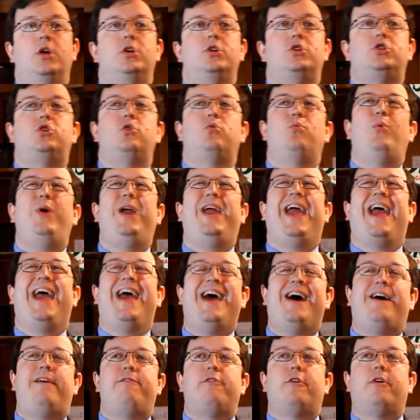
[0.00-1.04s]
Should we
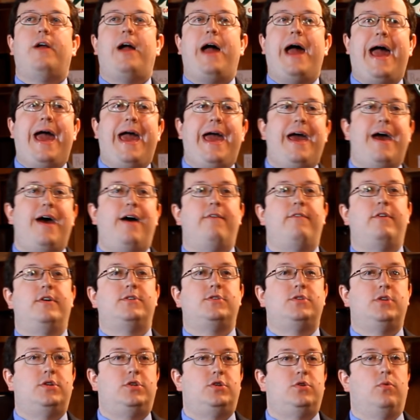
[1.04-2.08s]
ever have a
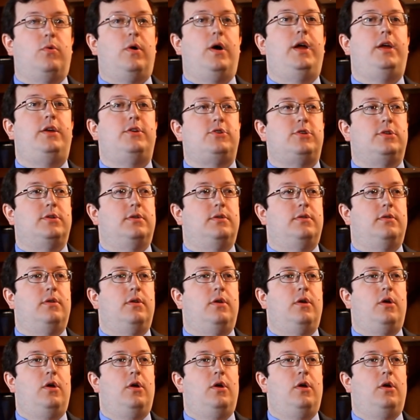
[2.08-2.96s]
situation